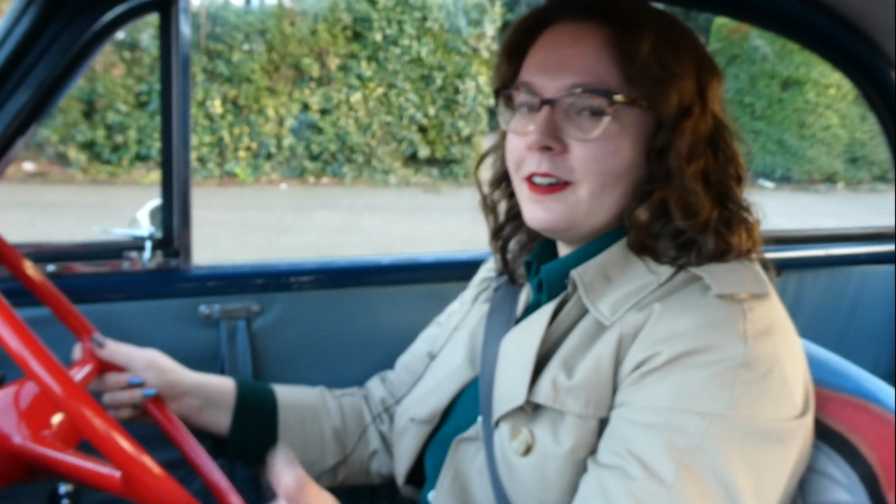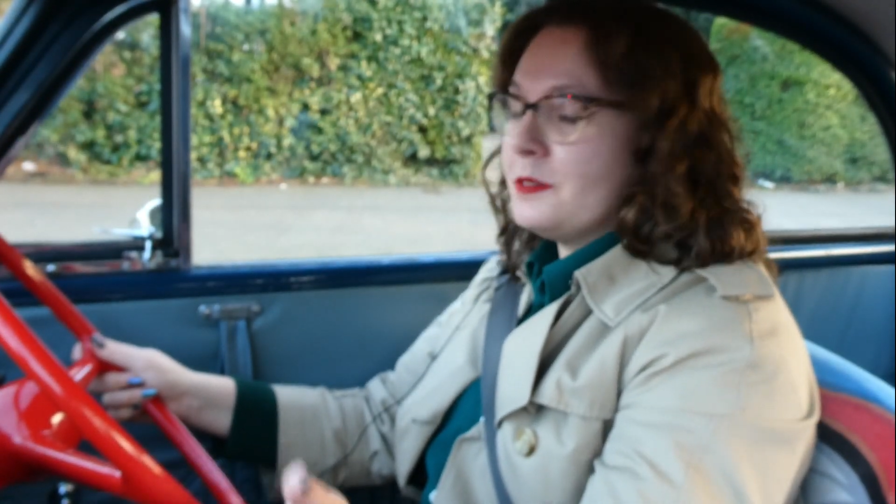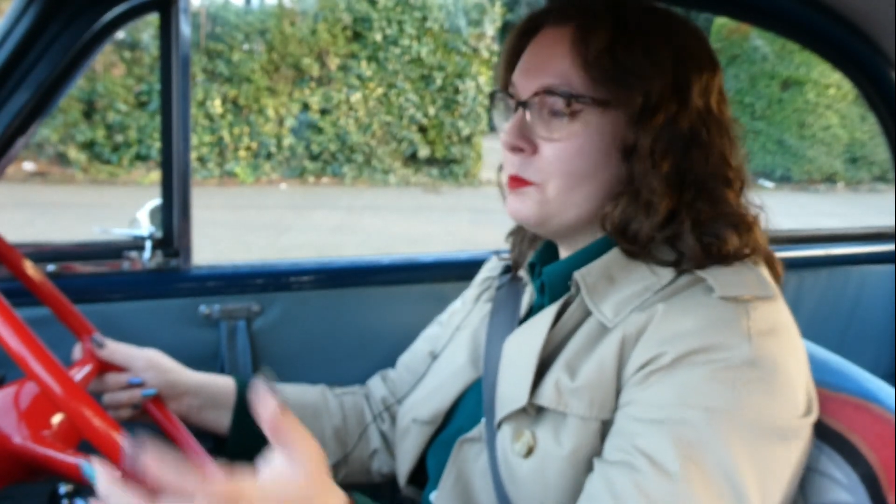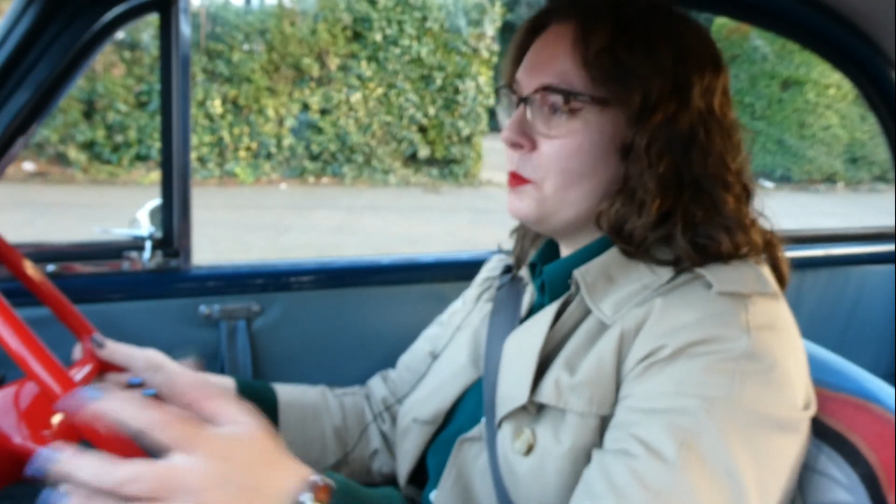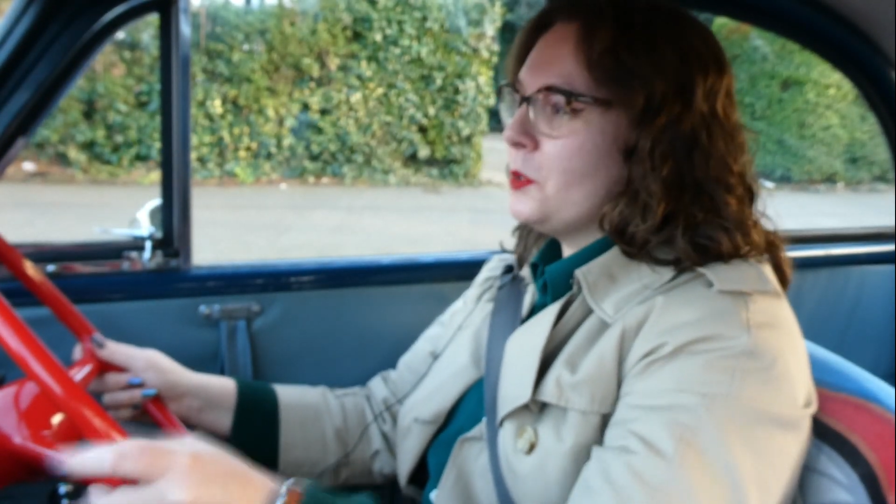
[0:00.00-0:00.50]

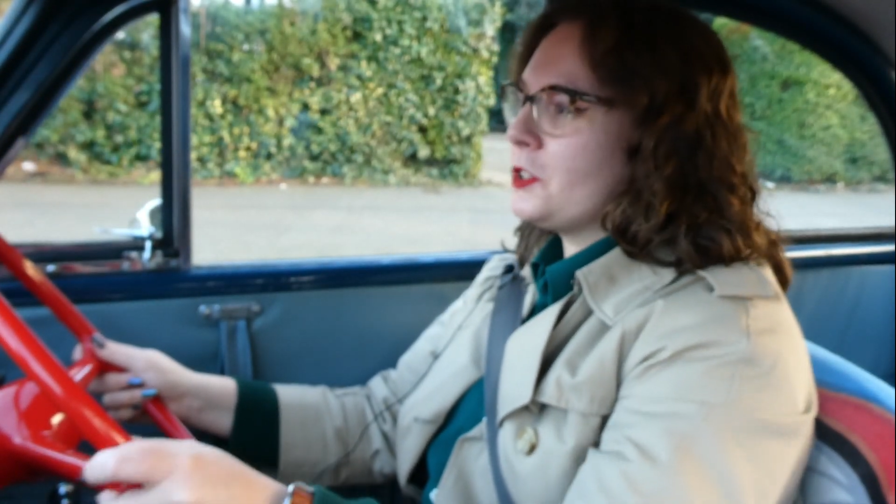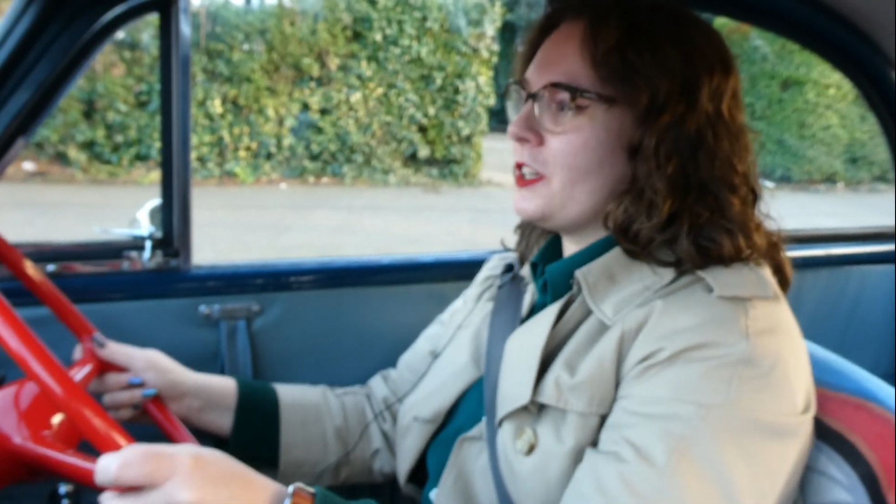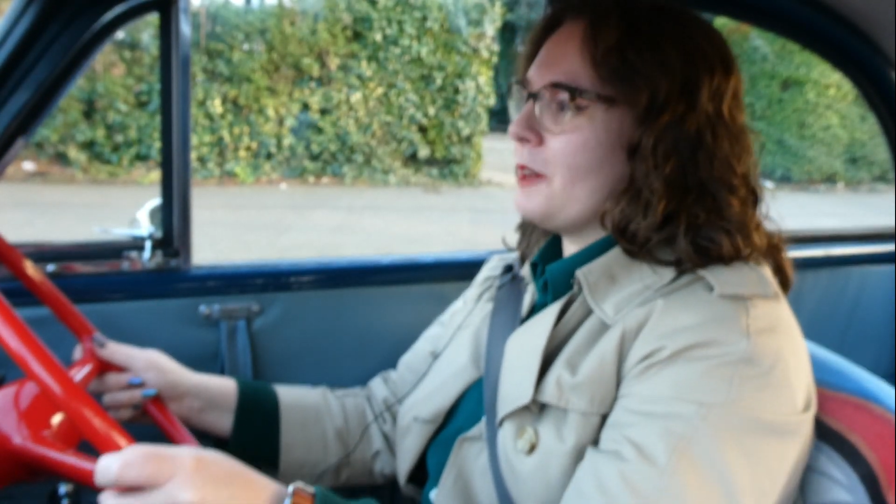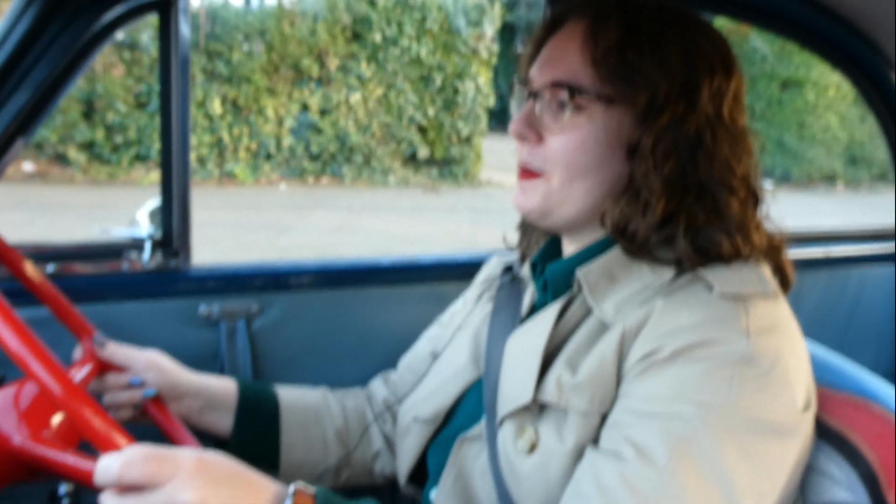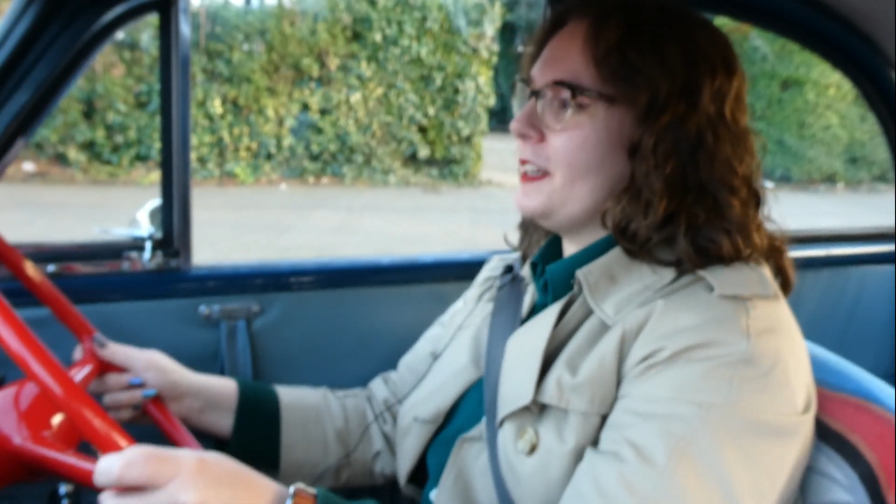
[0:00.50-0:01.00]
much
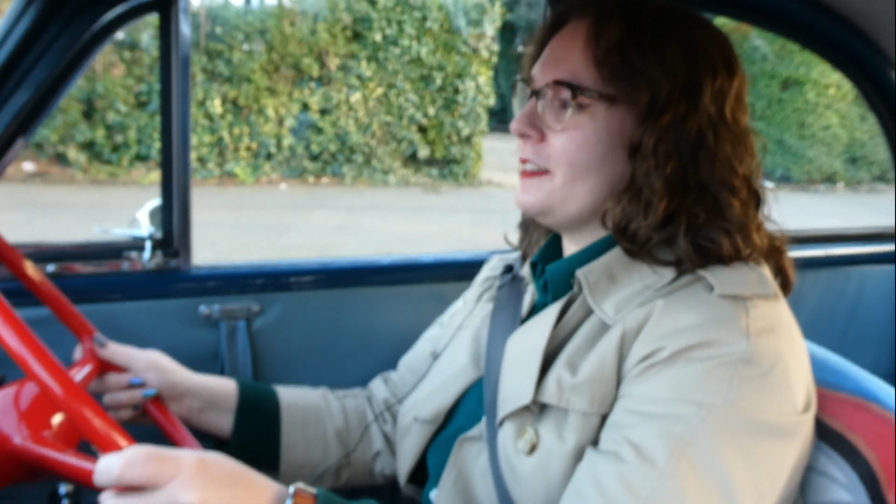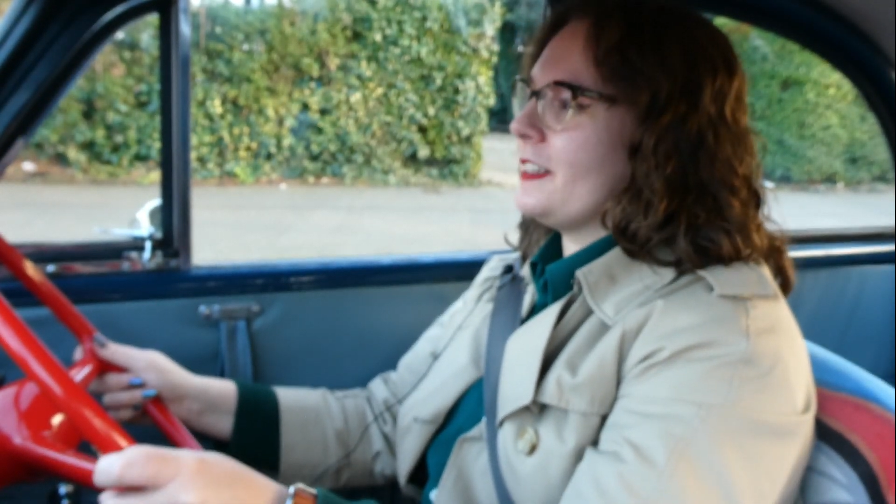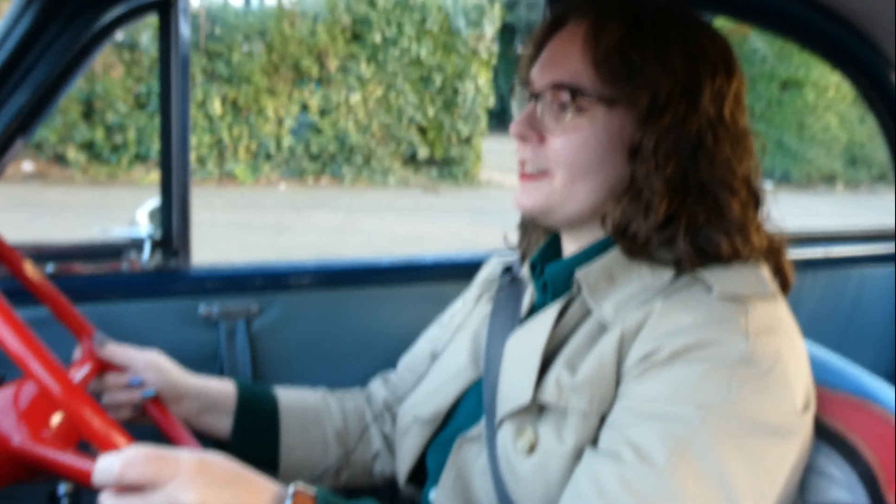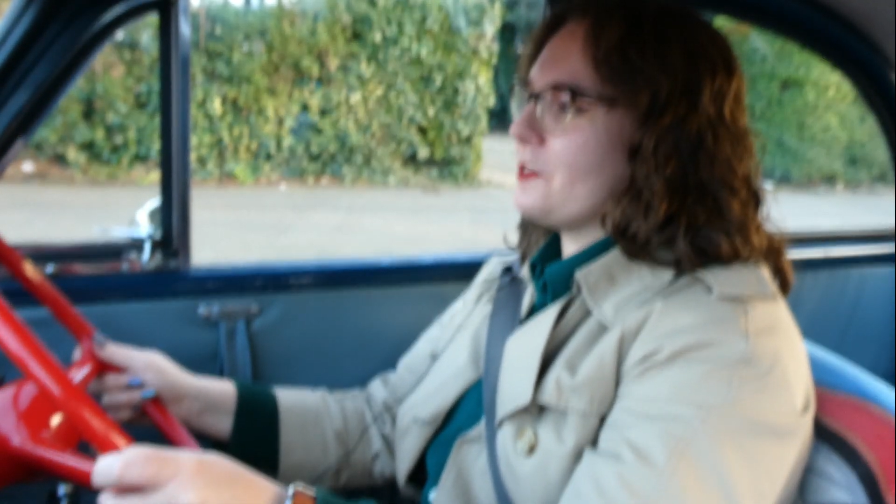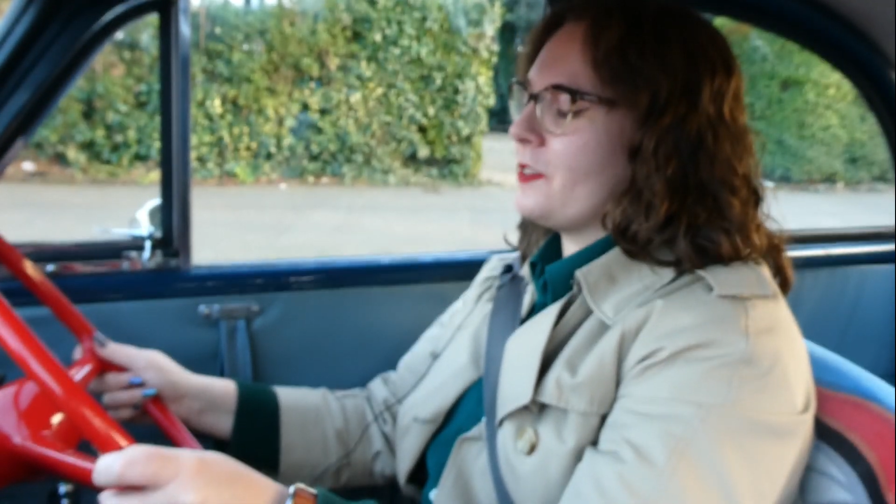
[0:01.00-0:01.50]
like many things of